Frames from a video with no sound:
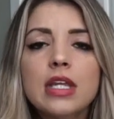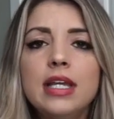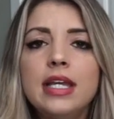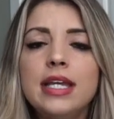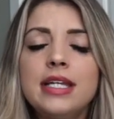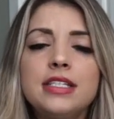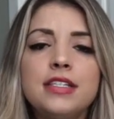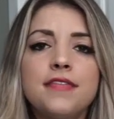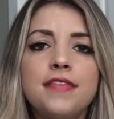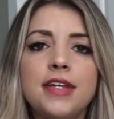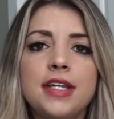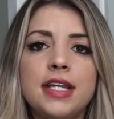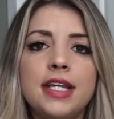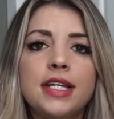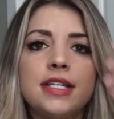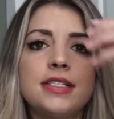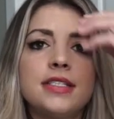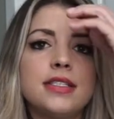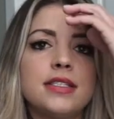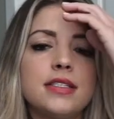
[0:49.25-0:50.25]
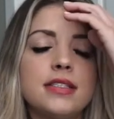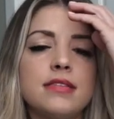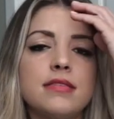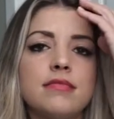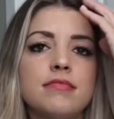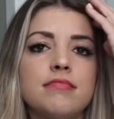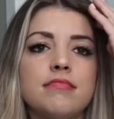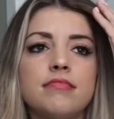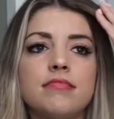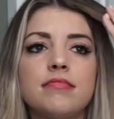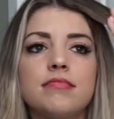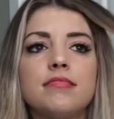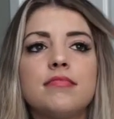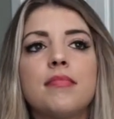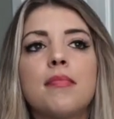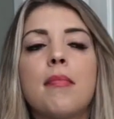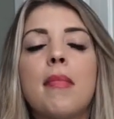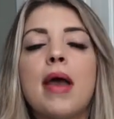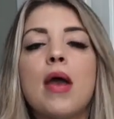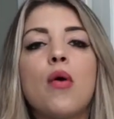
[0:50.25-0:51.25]
into fitness
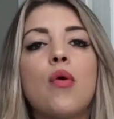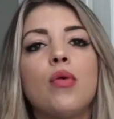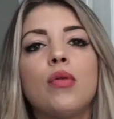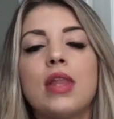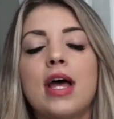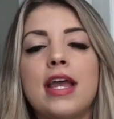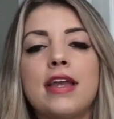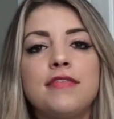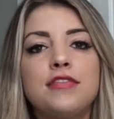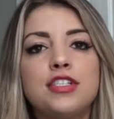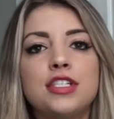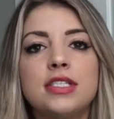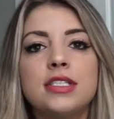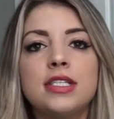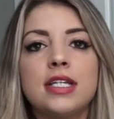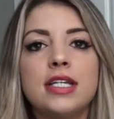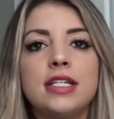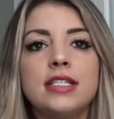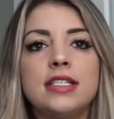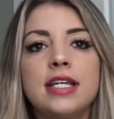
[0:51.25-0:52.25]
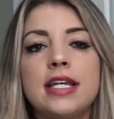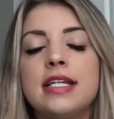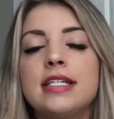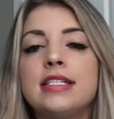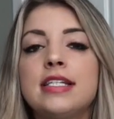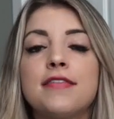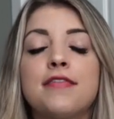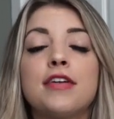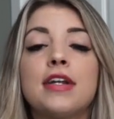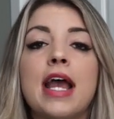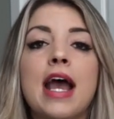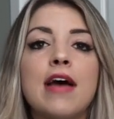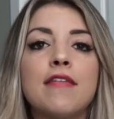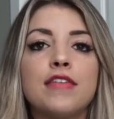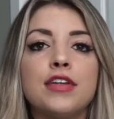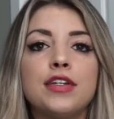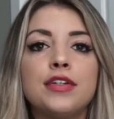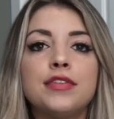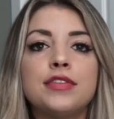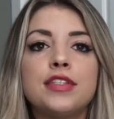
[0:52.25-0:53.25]
my whole life, just in different
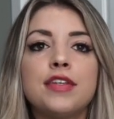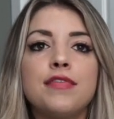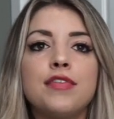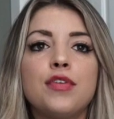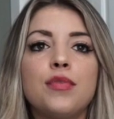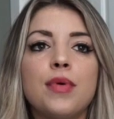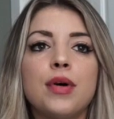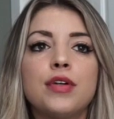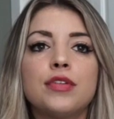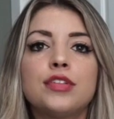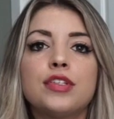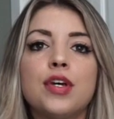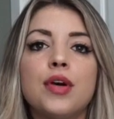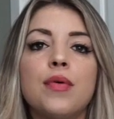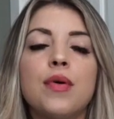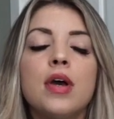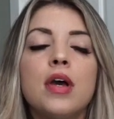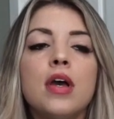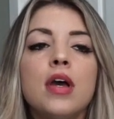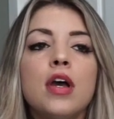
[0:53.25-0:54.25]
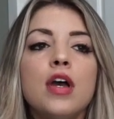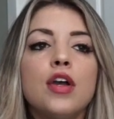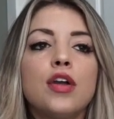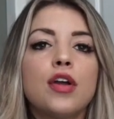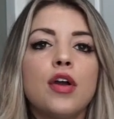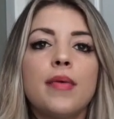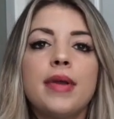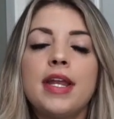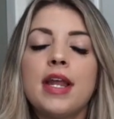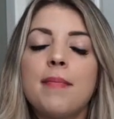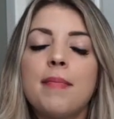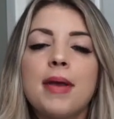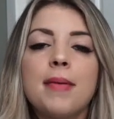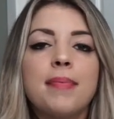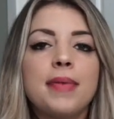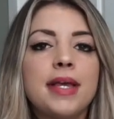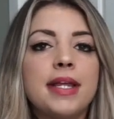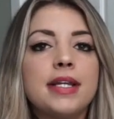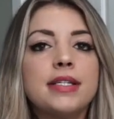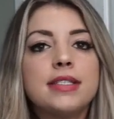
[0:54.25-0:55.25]
avenues, if you will. So growing up, I
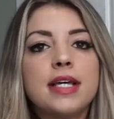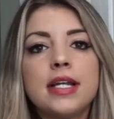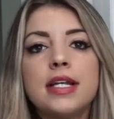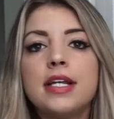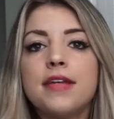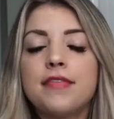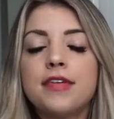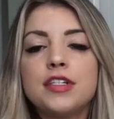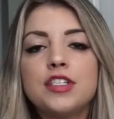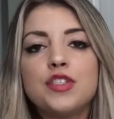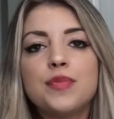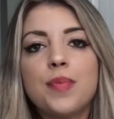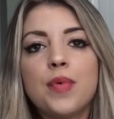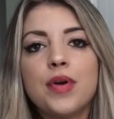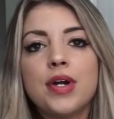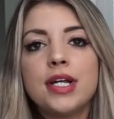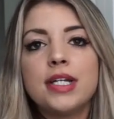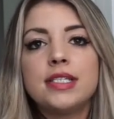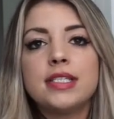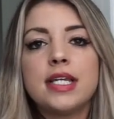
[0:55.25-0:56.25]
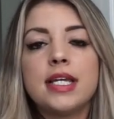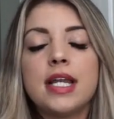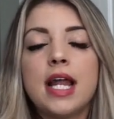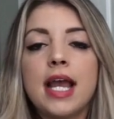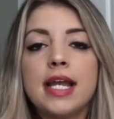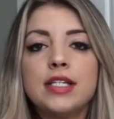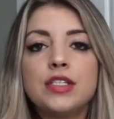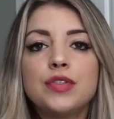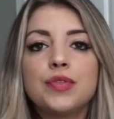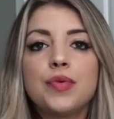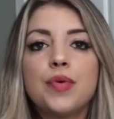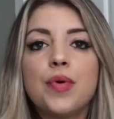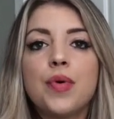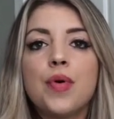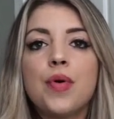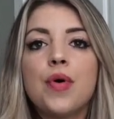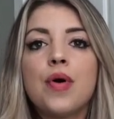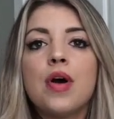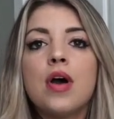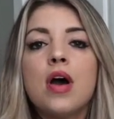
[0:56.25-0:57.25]
played a ton of different sports. In high
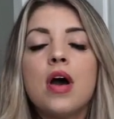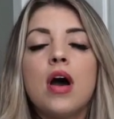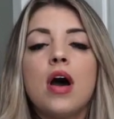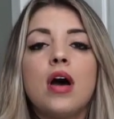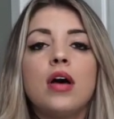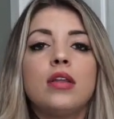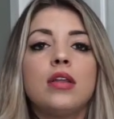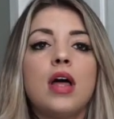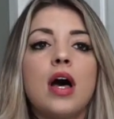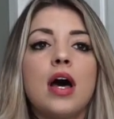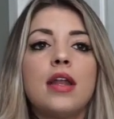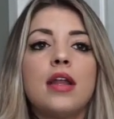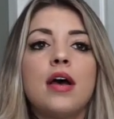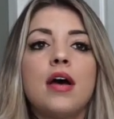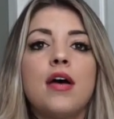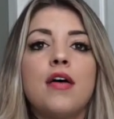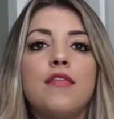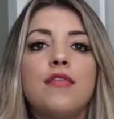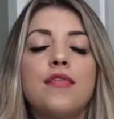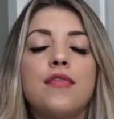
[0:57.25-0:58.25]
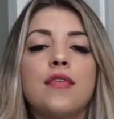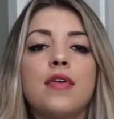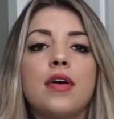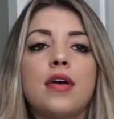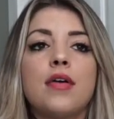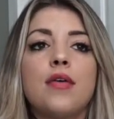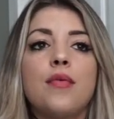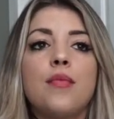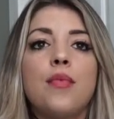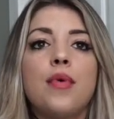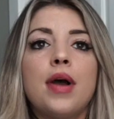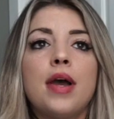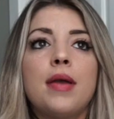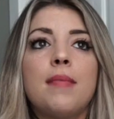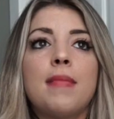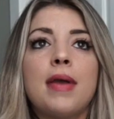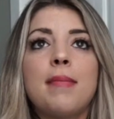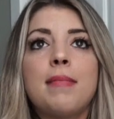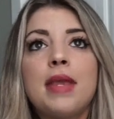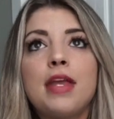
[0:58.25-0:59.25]
school, a lot of
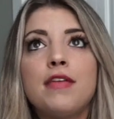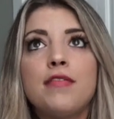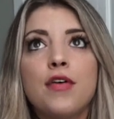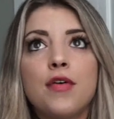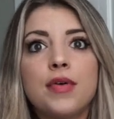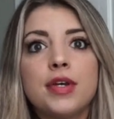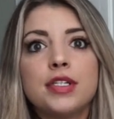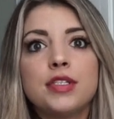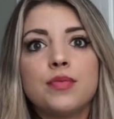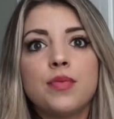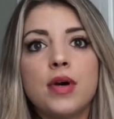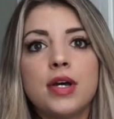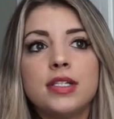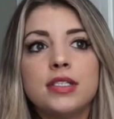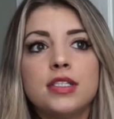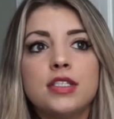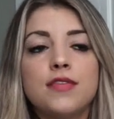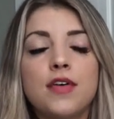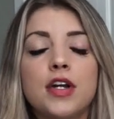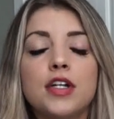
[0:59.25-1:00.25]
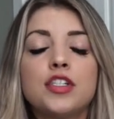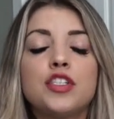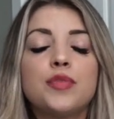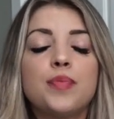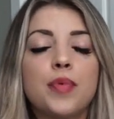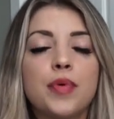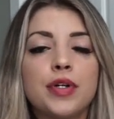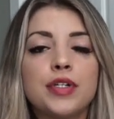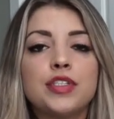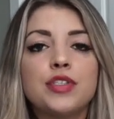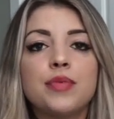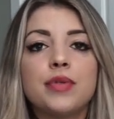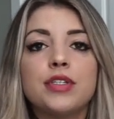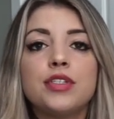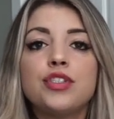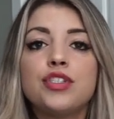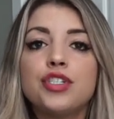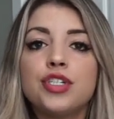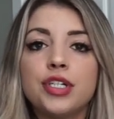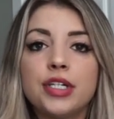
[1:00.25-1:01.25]
what my main focus was as far as sports
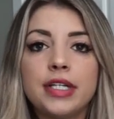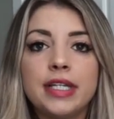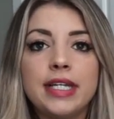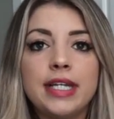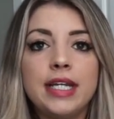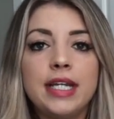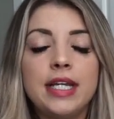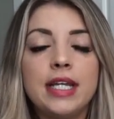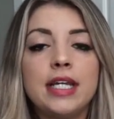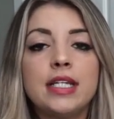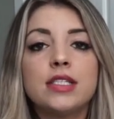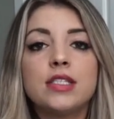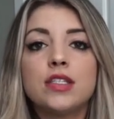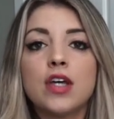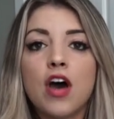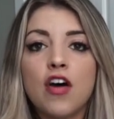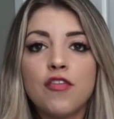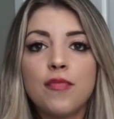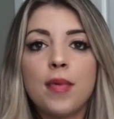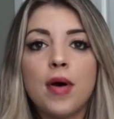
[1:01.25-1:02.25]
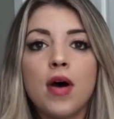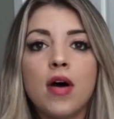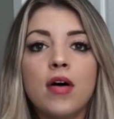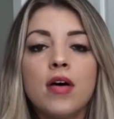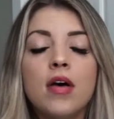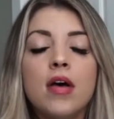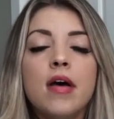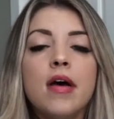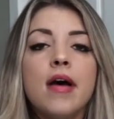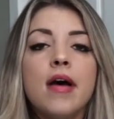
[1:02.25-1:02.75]
was cheerleading and softball.